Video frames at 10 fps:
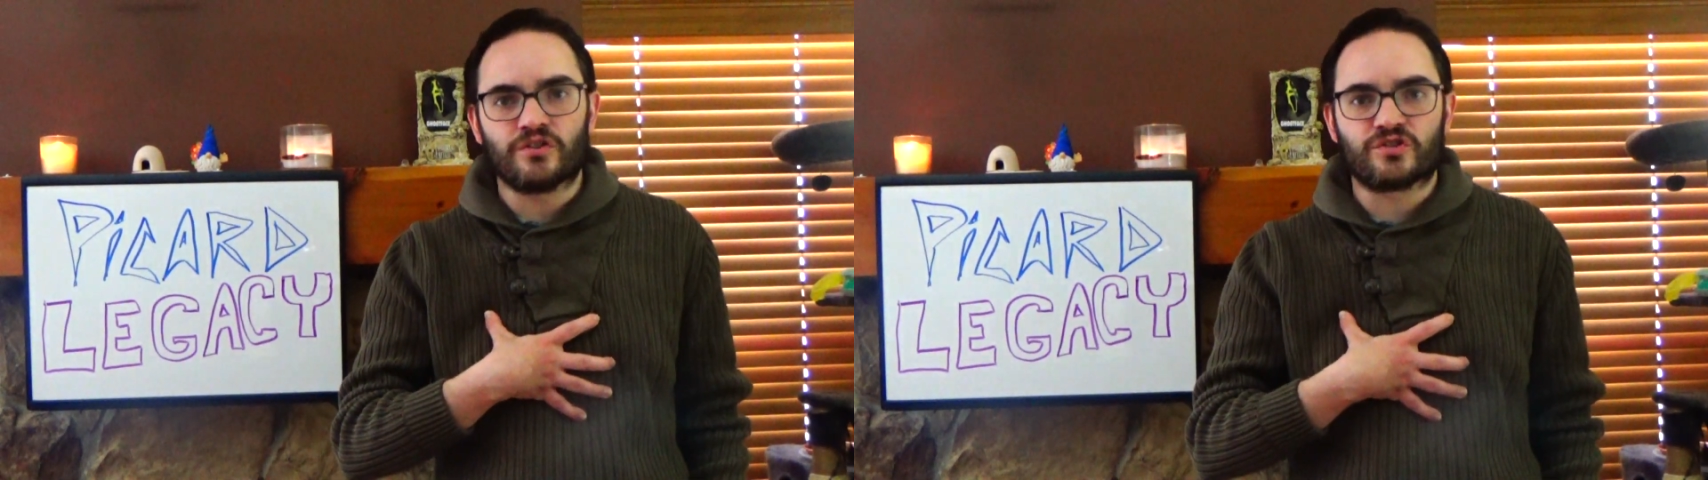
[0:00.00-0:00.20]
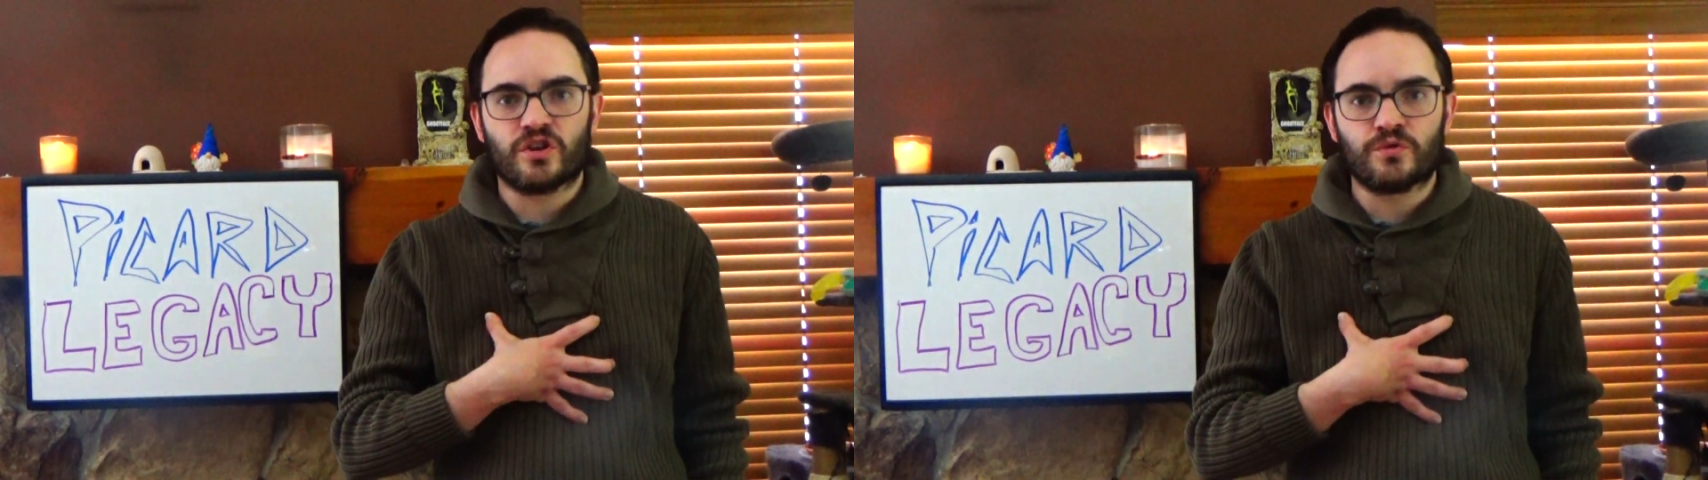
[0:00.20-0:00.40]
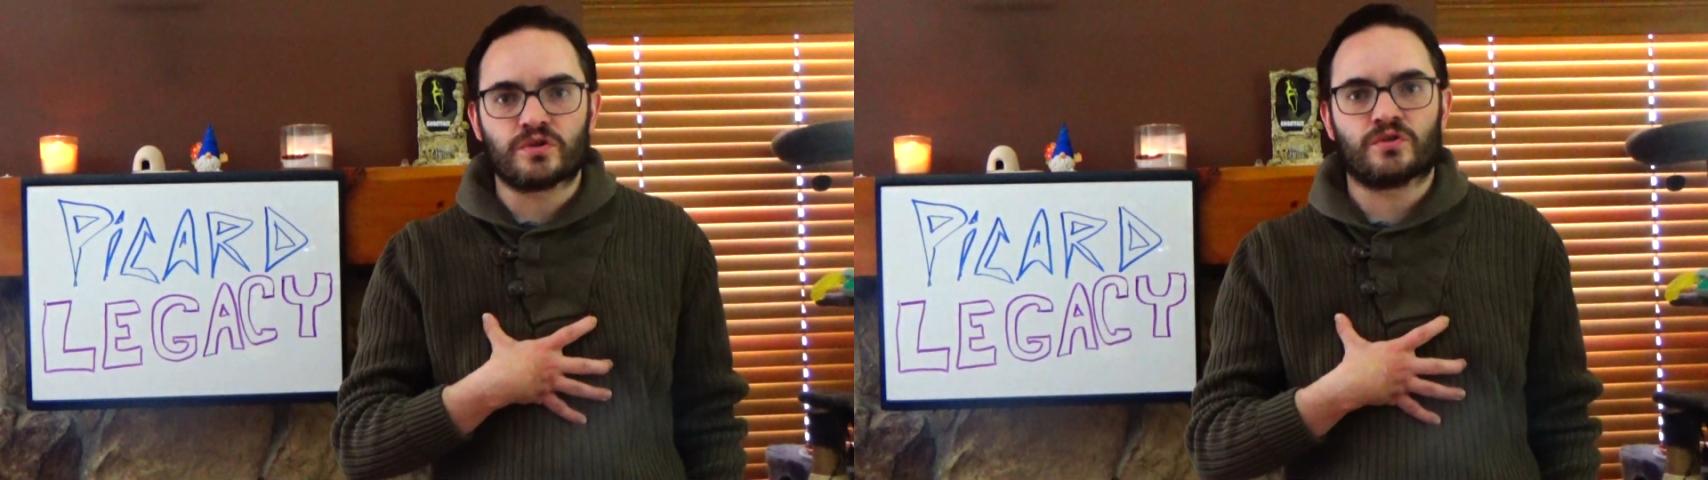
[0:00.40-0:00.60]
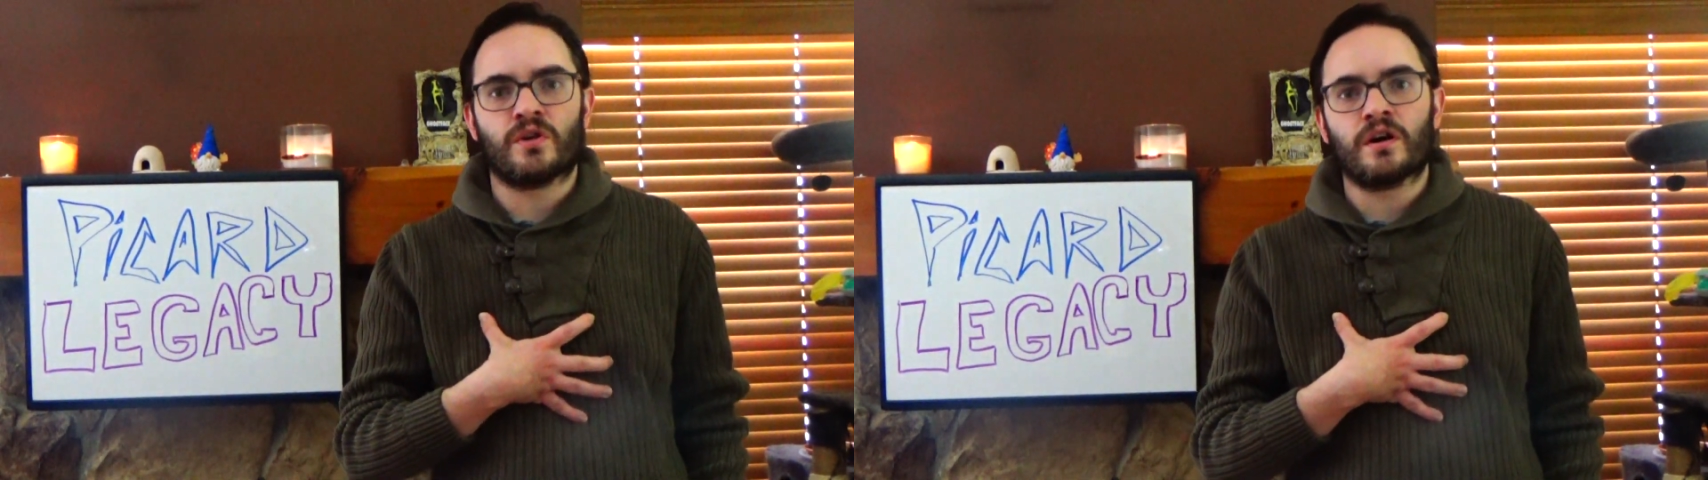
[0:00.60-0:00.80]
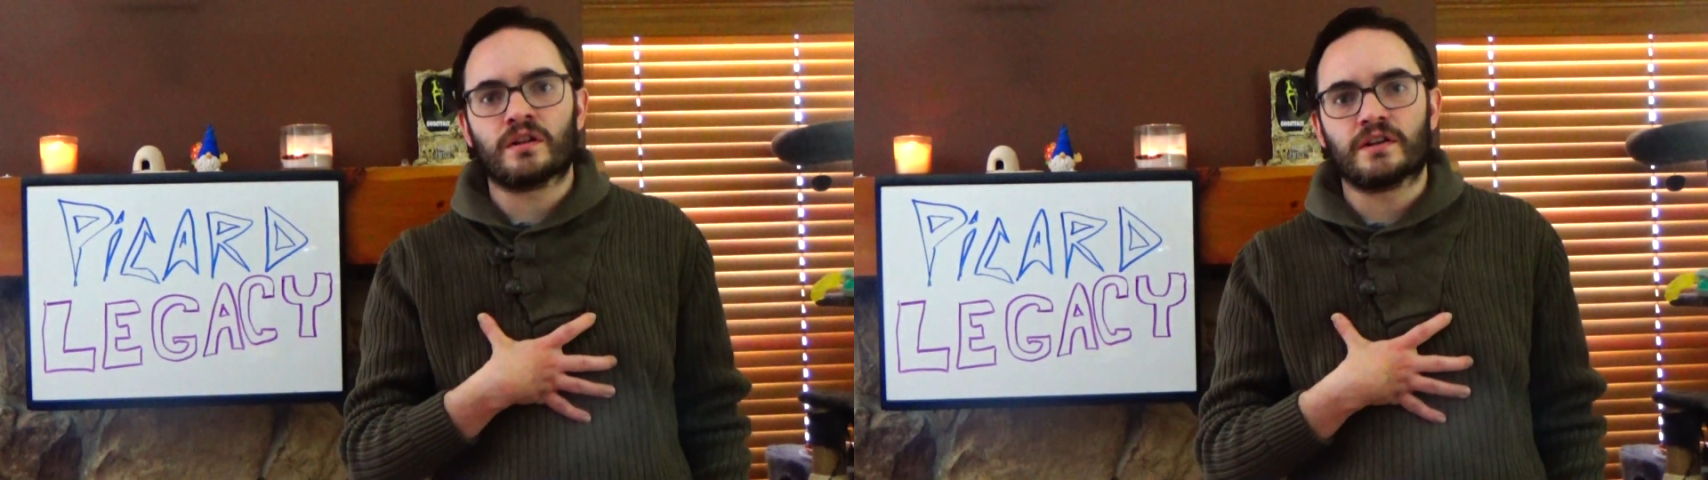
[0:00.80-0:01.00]
so
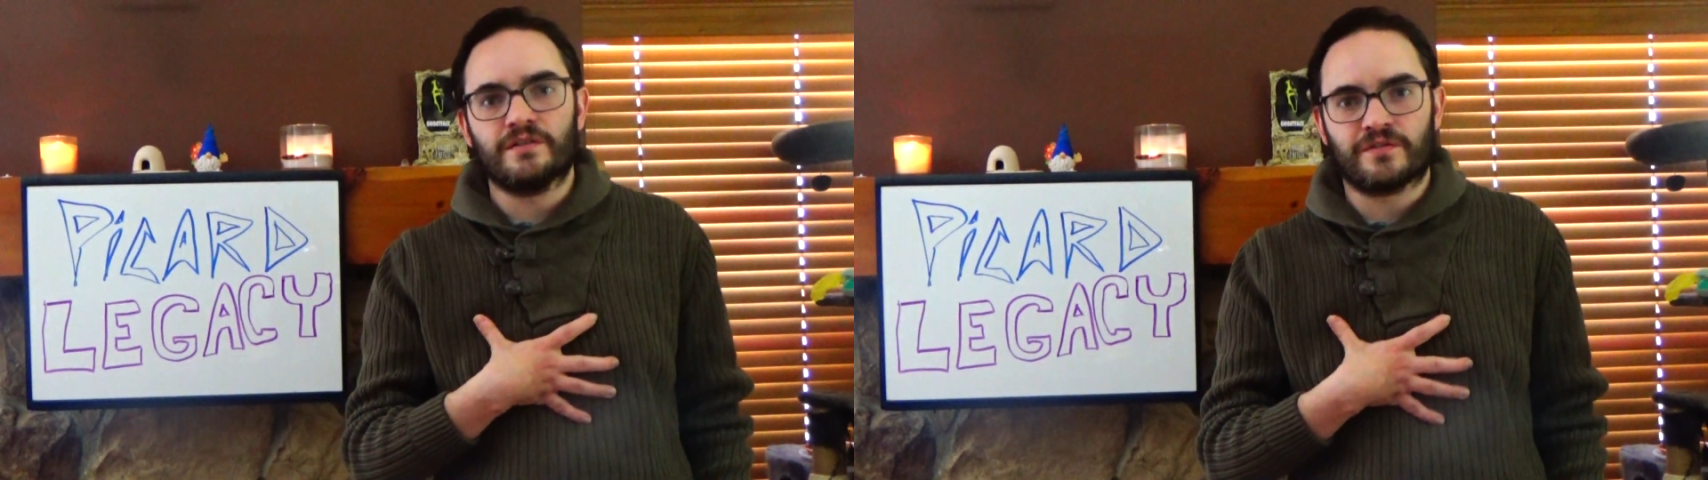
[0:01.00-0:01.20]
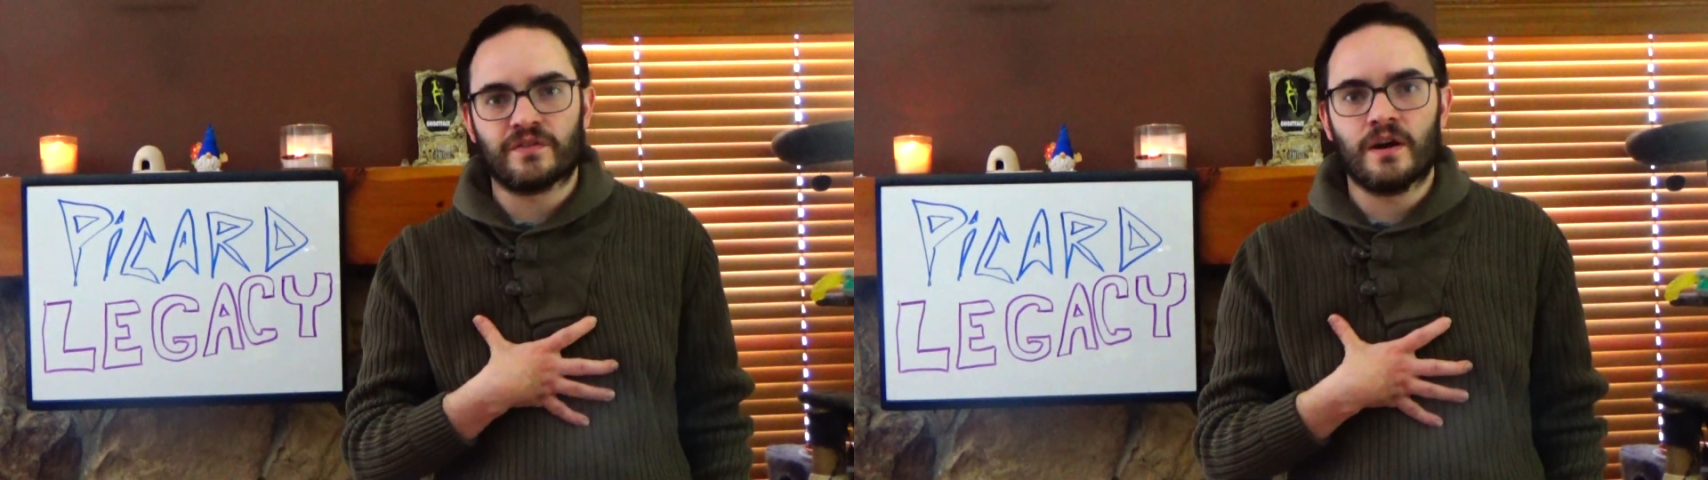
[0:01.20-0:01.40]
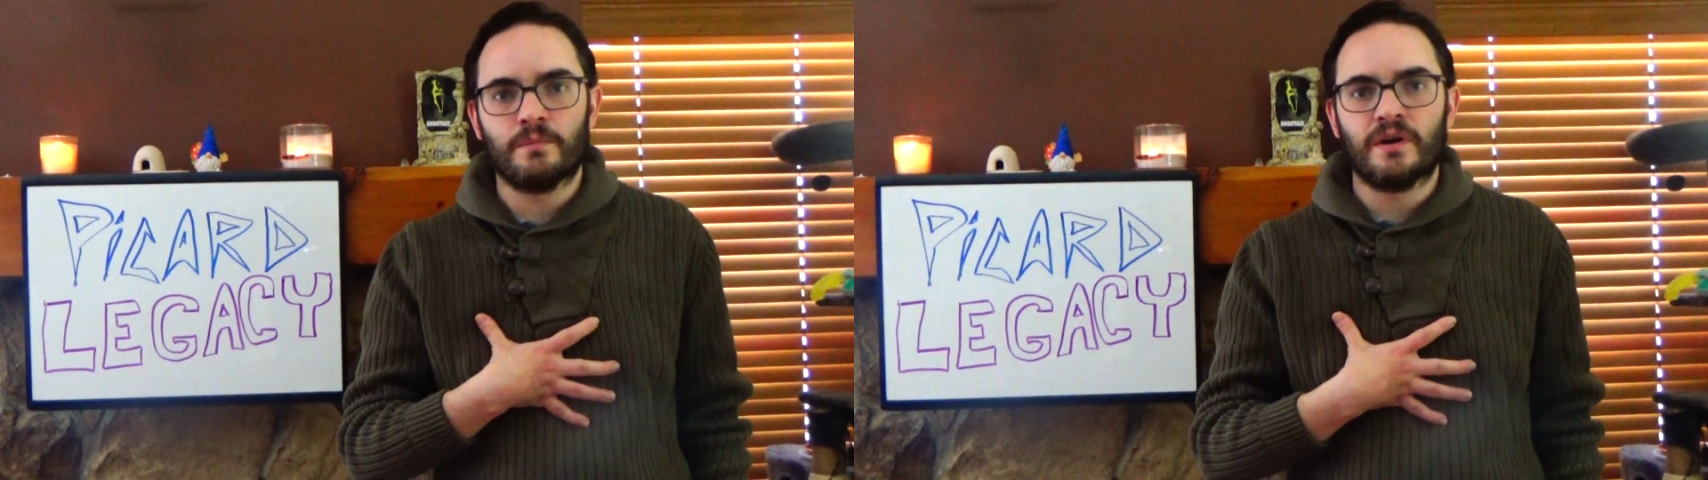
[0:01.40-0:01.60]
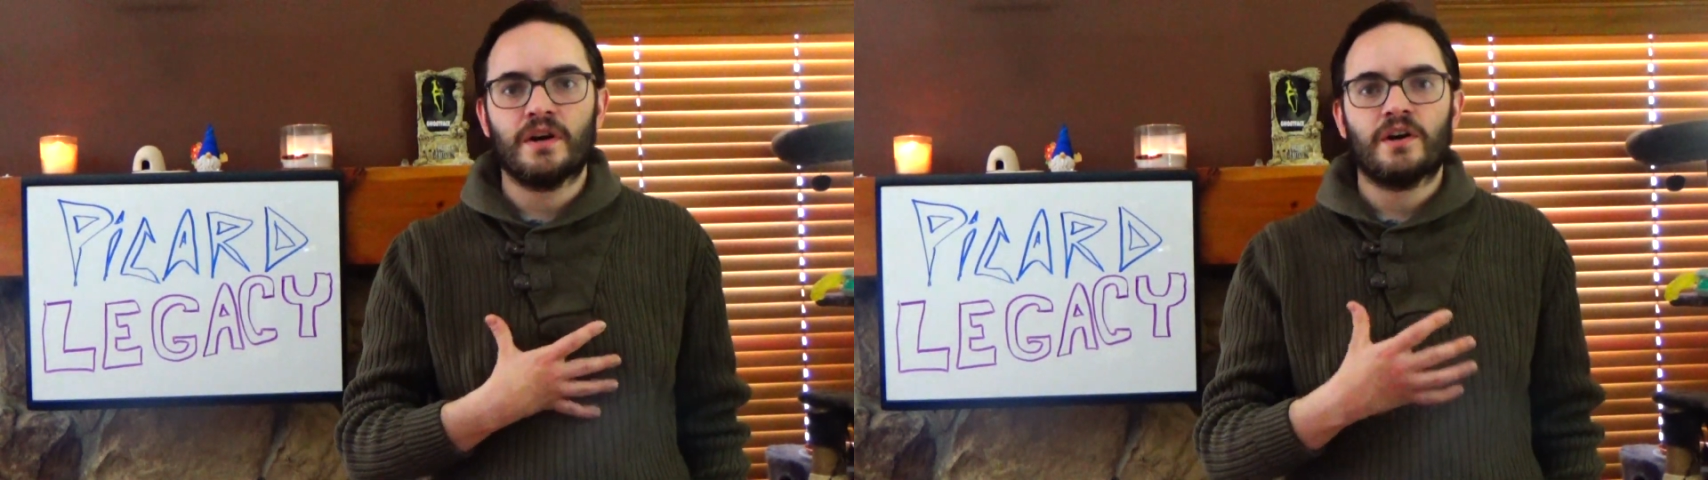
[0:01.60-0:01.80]
strongly from